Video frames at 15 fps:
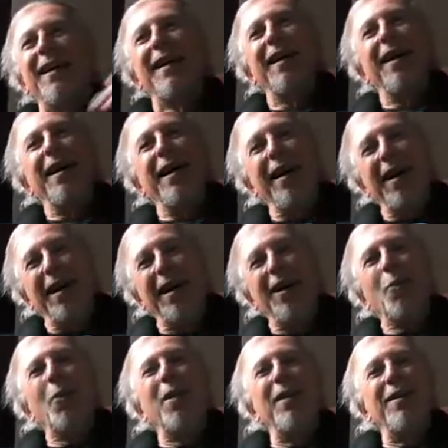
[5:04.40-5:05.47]

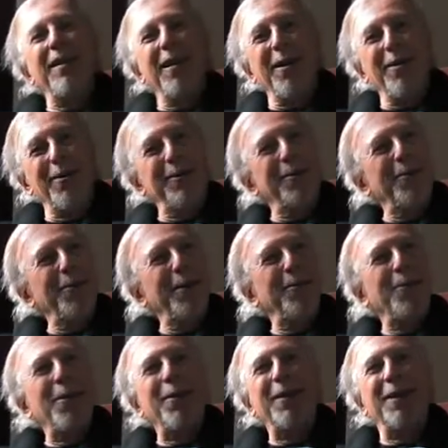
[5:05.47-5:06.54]
We're
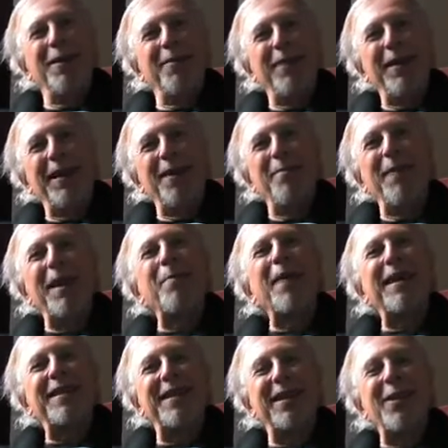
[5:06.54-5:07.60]
going to become like
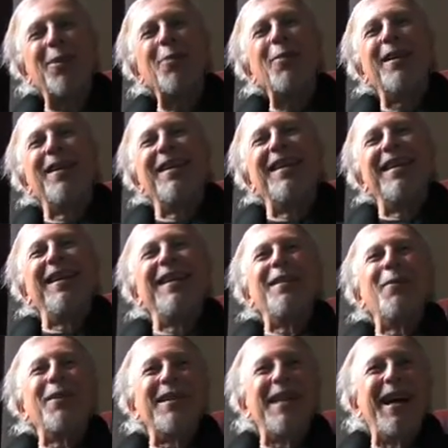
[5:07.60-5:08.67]
Mexico
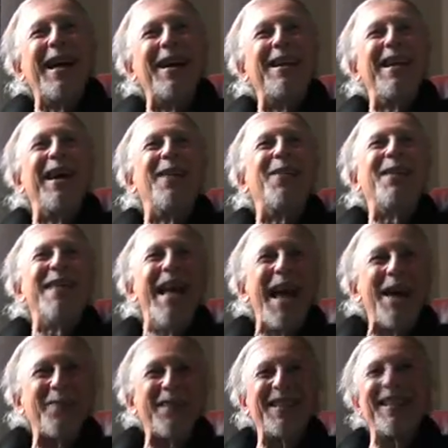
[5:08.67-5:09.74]
with
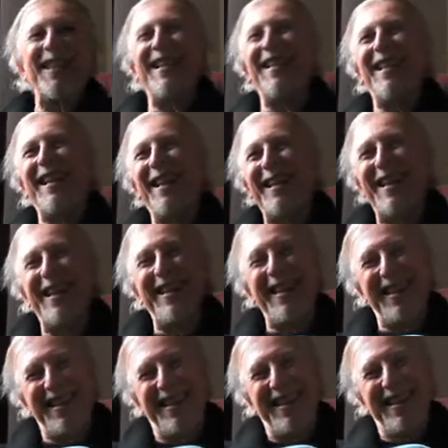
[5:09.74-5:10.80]
NAFTA and
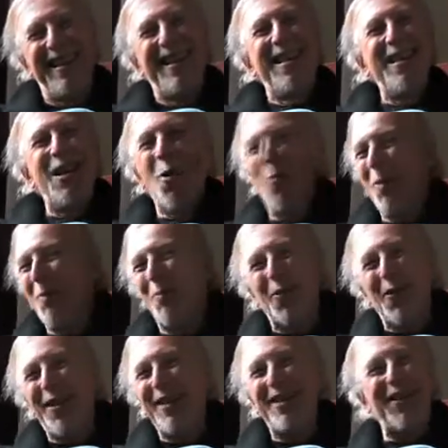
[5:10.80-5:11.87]
the open
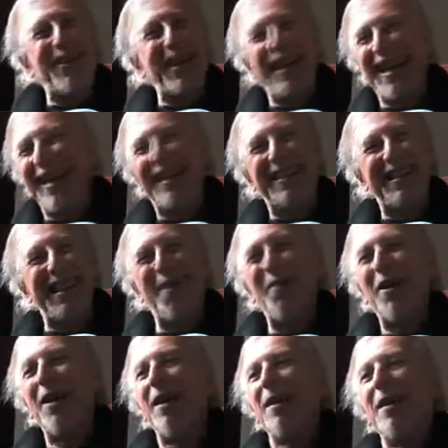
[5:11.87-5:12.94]
borders, all that kind of
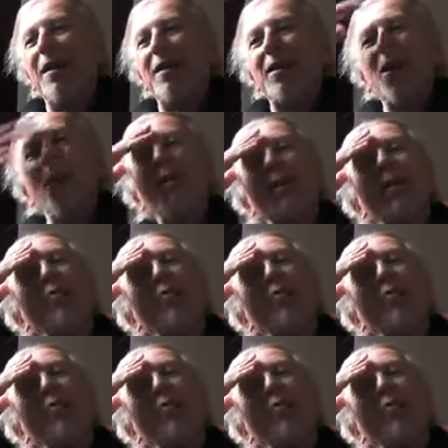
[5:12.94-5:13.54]
stuff. So, but the